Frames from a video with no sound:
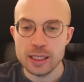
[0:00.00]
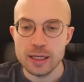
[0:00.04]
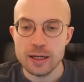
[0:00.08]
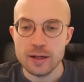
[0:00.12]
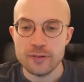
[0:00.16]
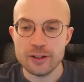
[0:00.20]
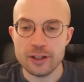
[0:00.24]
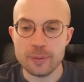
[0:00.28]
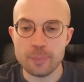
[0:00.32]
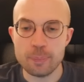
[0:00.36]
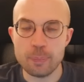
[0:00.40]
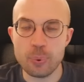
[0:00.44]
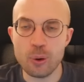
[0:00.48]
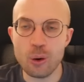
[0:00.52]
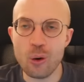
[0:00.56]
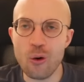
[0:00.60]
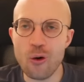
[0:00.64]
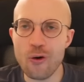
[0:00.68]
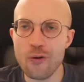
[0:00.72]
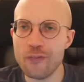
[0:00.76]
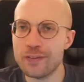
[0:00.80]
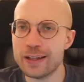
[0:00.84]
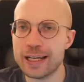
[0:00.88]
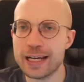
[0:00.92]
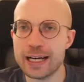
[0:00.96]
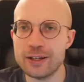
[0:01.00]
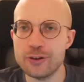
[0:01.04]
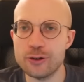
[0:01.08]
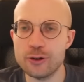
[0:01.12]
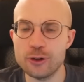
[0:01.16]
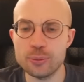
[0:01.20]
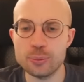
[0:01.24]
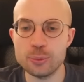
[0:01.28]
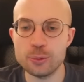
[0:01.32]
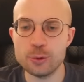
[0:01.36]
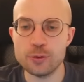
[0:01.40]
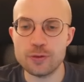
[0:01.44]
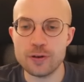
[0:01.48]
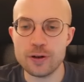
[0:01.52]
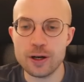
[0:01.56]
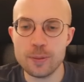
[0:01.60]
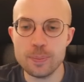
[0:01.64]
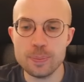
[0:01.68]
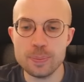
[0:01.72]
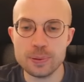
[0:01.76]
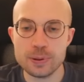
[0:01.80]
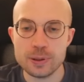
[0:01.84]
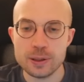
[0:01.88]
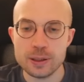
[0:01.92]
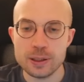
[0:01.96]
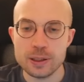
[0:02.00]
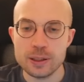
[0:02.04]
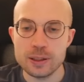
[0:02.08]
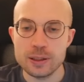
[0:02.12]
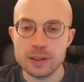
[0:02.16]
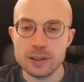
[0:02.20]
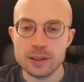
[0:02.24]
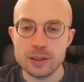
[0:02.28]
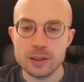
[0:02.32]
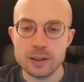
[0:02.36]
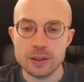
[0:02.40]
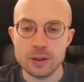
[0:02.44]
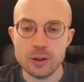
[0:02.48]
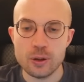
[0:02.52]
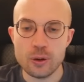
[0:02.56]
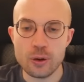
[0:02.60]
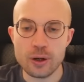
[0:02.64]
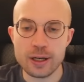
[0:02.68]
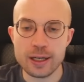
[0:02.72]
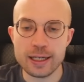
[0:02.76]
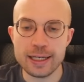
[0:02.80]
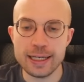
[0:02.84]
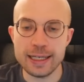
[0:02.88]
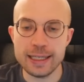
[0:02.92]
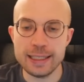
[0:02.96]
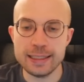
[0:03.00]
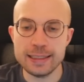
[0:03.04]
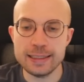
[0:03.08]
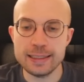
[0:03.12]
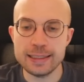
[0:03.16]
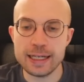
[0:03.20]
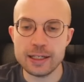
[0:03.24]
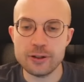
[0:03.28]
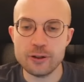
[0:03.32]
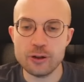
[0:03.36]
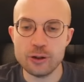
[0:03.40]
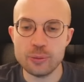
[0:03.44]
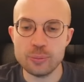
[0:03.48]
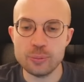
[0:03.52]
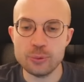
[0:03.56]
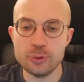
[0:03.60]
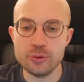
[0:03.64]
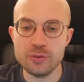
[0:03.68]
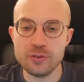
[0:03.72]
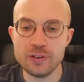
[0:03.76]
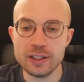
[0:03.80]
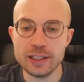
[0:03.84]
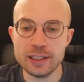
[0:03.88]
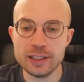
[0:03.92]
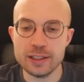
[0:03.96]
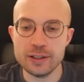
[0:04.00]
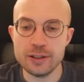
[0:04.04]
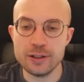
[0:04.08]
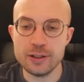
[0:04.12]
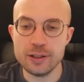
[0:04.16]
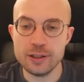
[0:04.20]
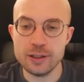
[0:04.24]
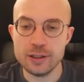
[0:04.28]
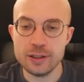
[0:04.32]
The pawn cannot move up, or king cannot move here.